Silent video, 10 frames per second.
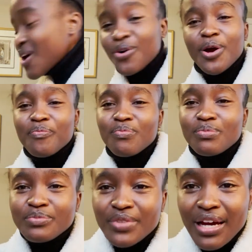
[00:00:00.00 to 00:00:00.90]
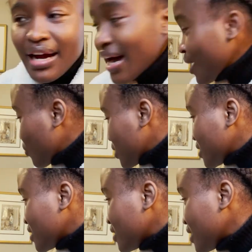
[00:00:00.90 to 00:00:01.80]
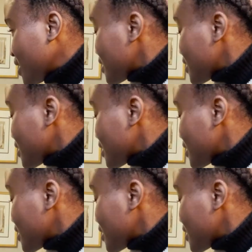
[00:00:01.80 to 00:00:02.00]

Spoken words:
Okay, I will